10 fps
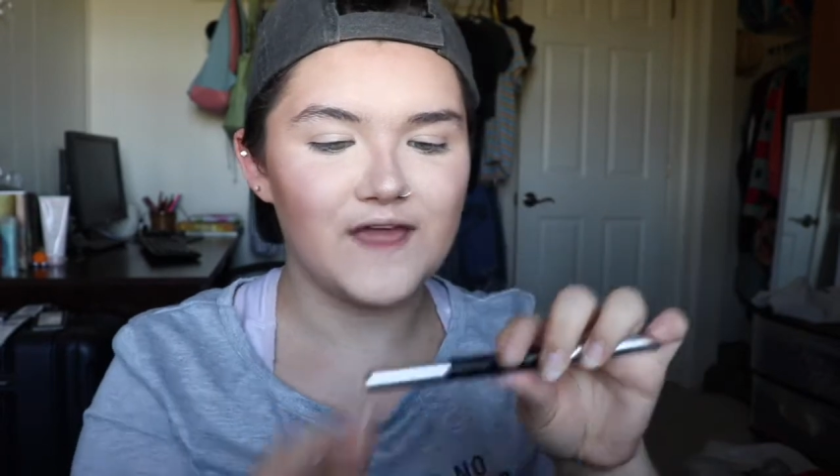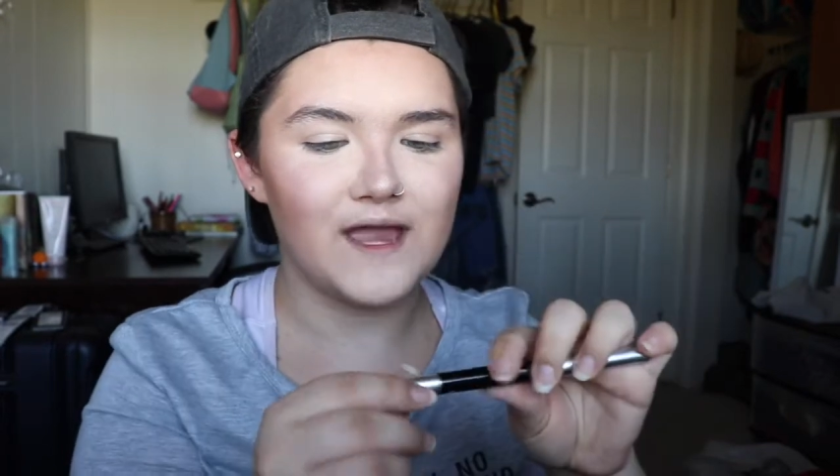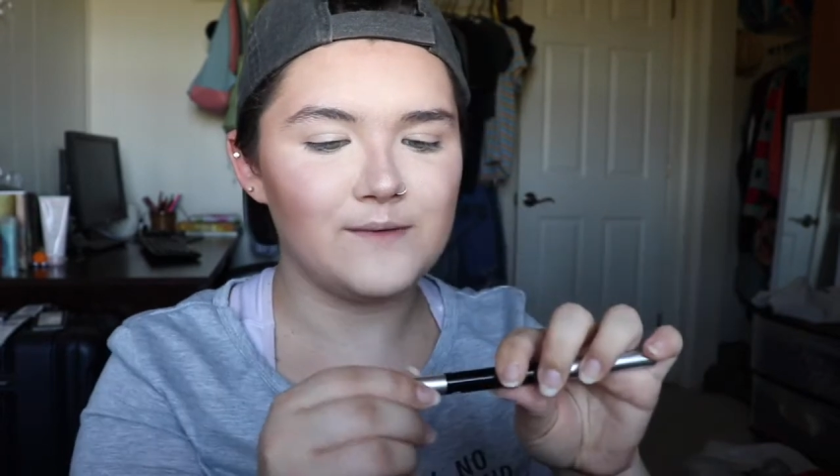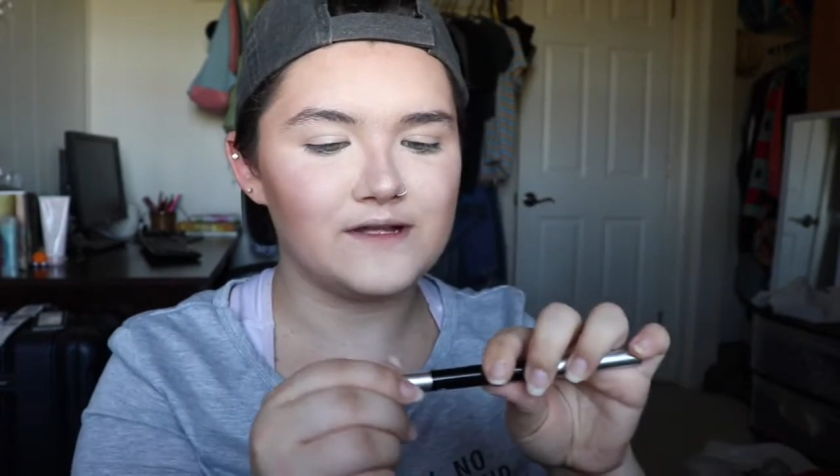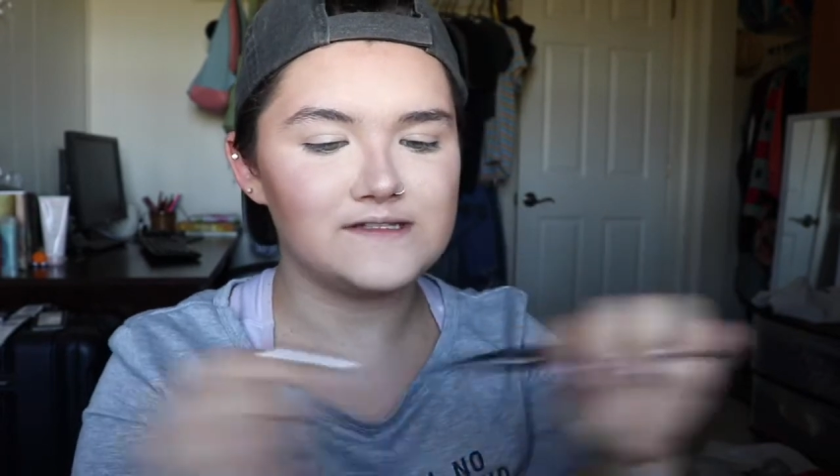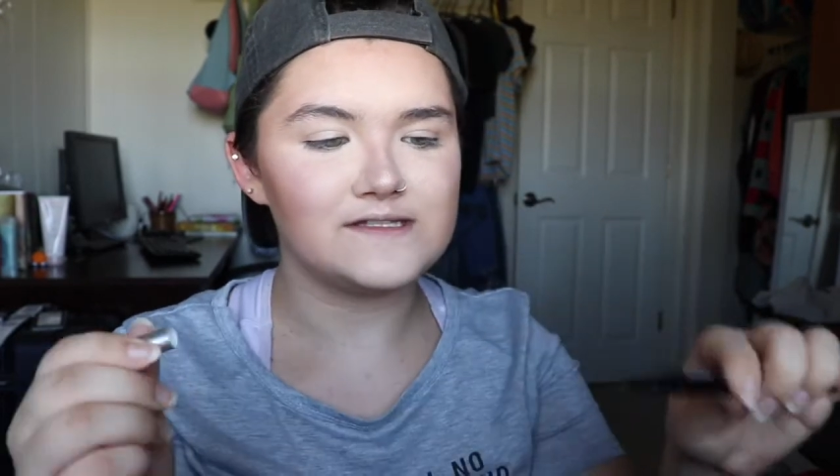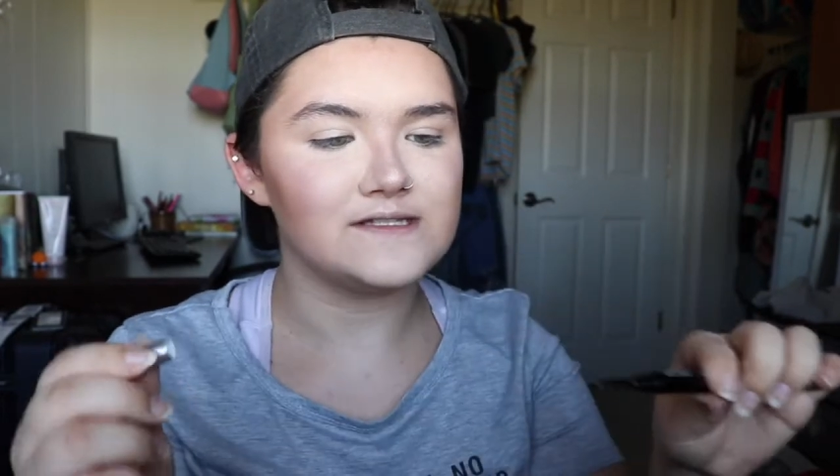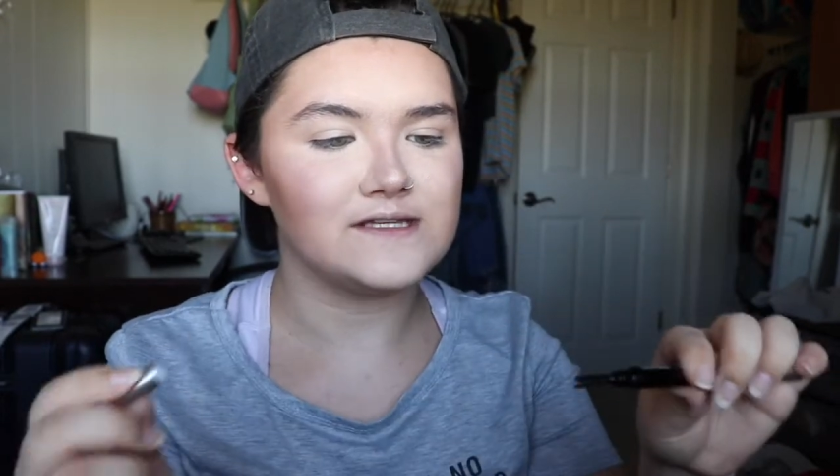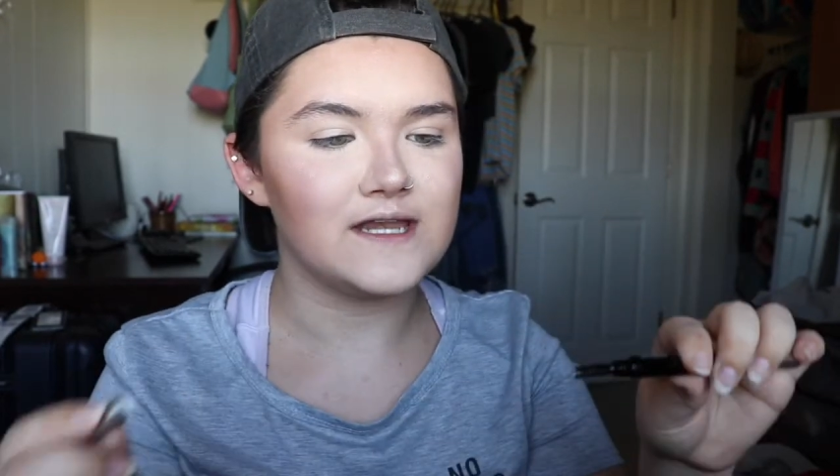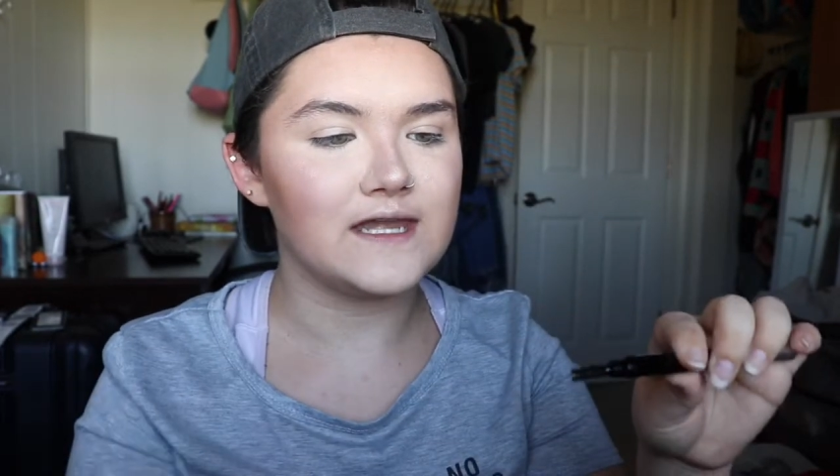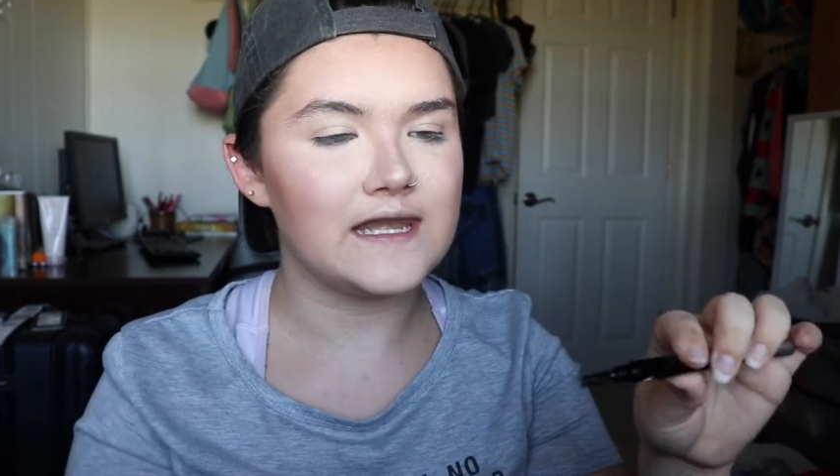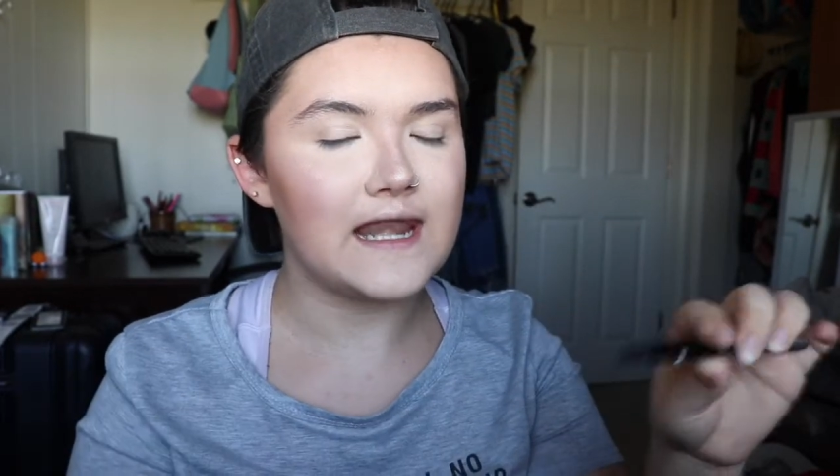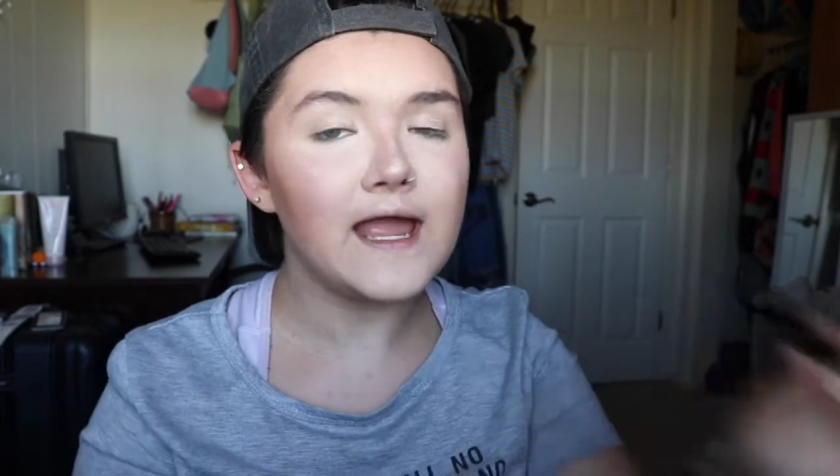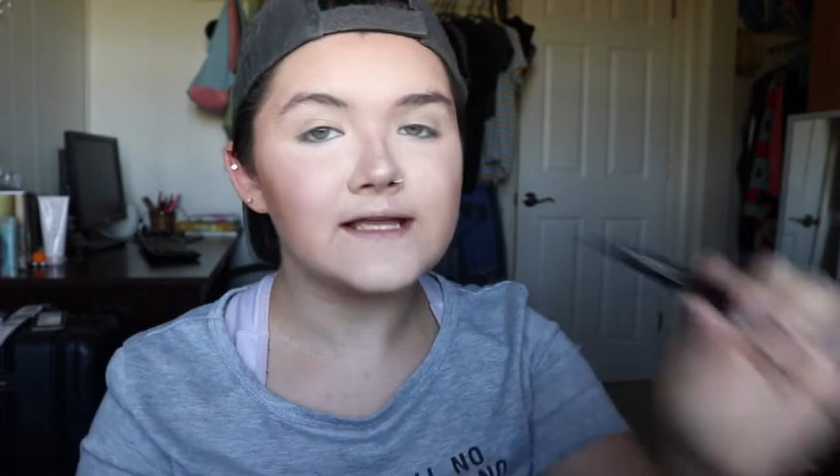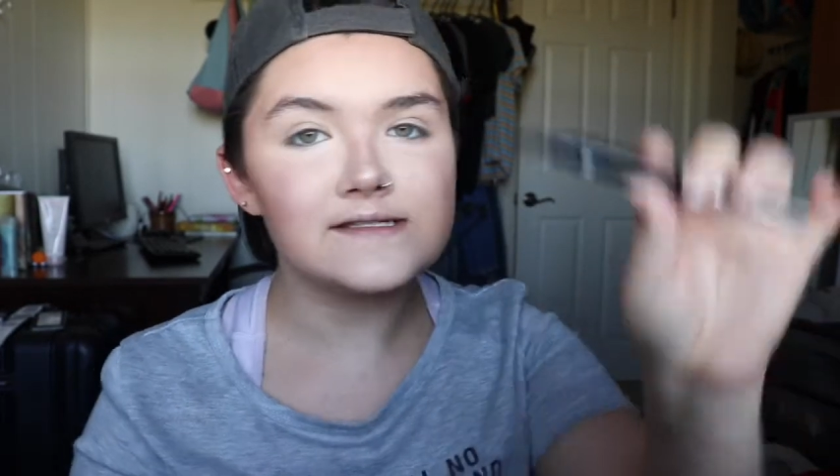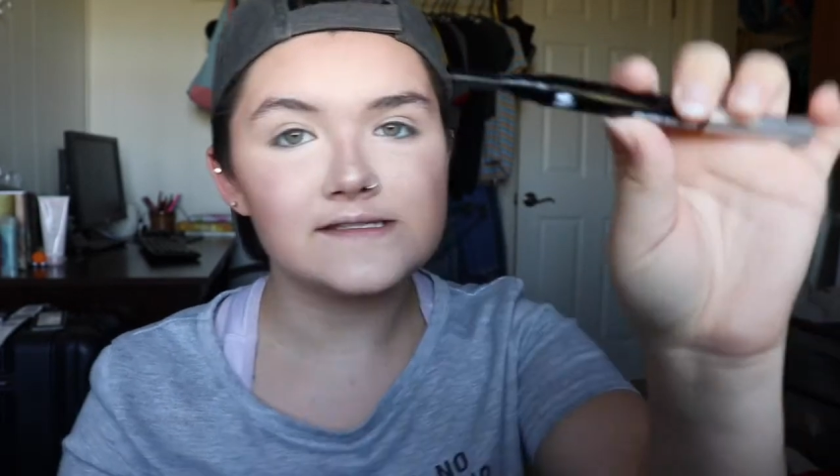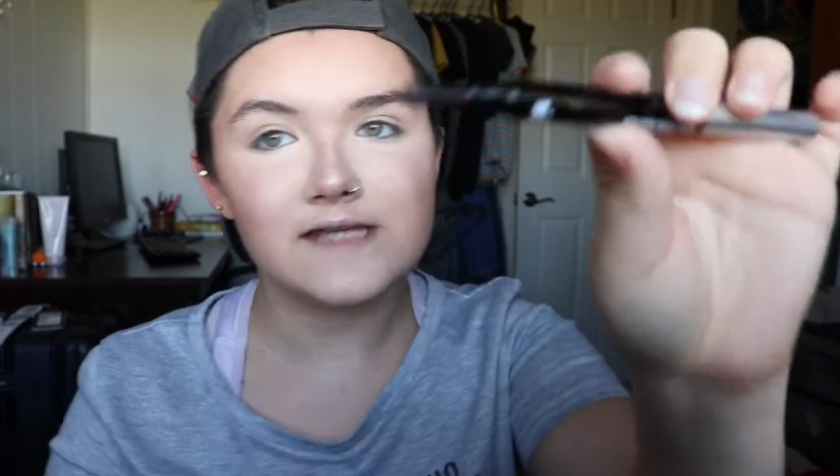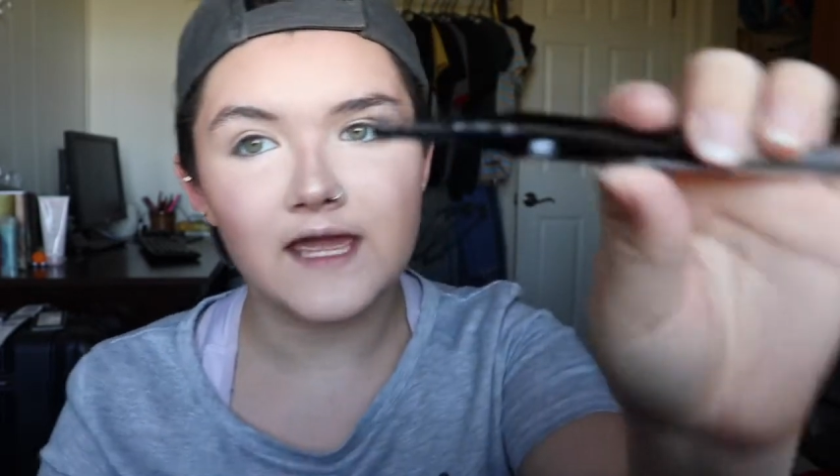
eyebrows next,